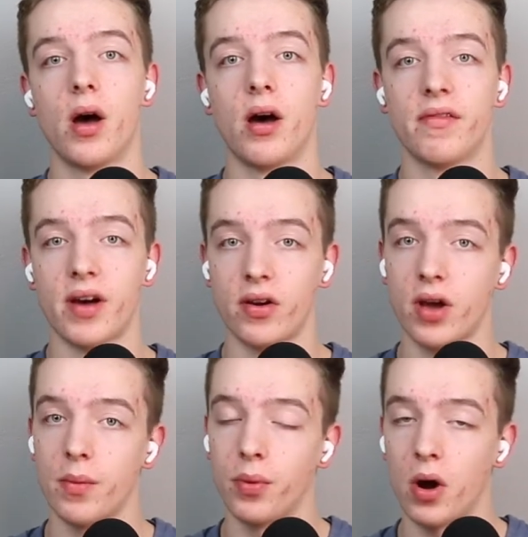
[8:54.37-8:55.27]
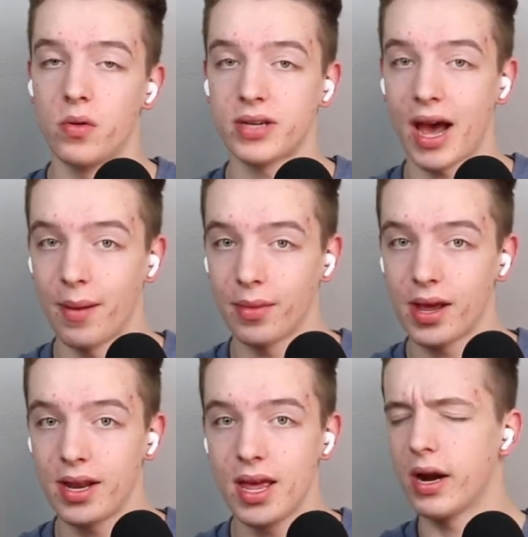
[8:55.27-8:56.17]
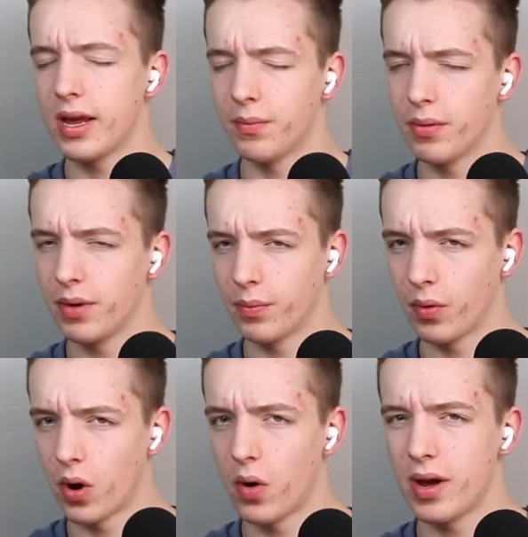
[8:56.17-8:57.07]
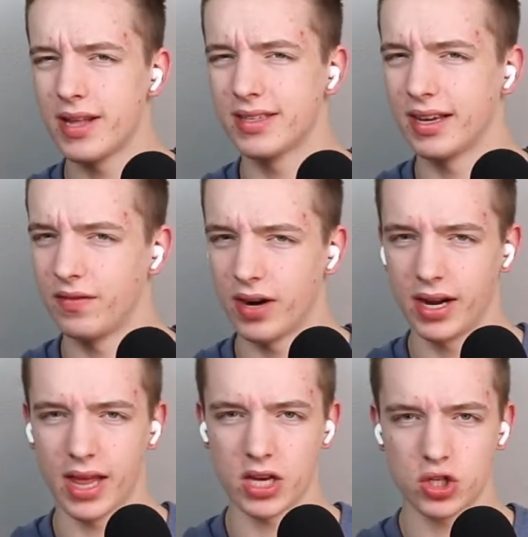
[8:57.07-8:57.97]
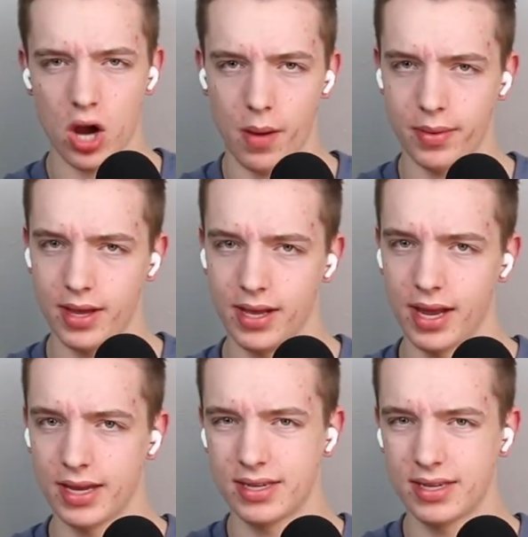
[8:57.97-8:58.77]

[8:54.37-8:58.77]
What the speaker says: Final Cut Pro timeline. In Premiere Pro, it's like very like choppy and like